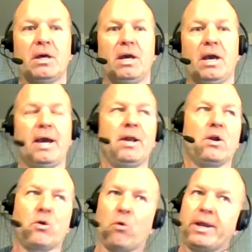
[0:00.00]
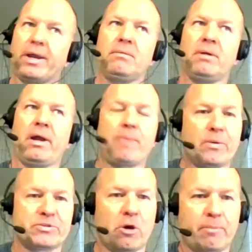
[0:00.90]
And in Oregon, everybody
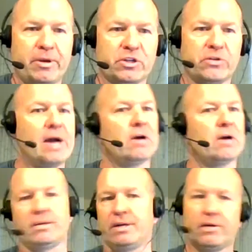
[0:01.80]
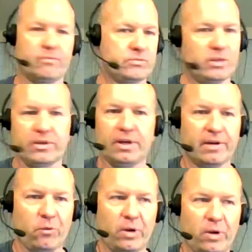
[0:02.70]
wants to help each other out. Southern
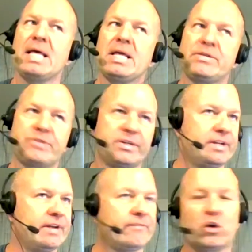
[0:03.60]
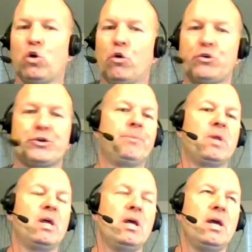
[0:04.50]
California, it's a different culture.
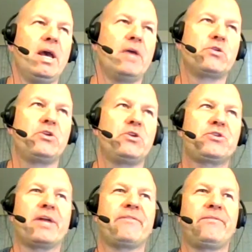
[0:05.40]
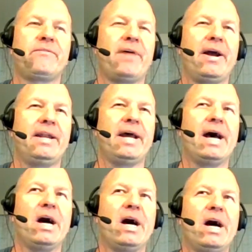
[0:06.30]
And so you just got to find
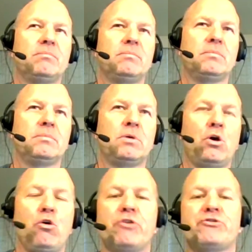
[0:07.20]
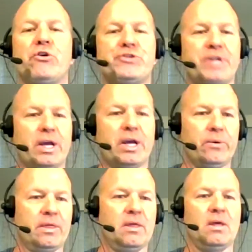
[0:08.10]
out who to associate
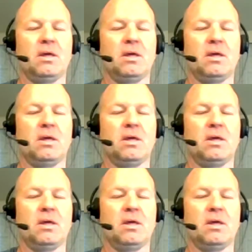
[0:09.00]
with.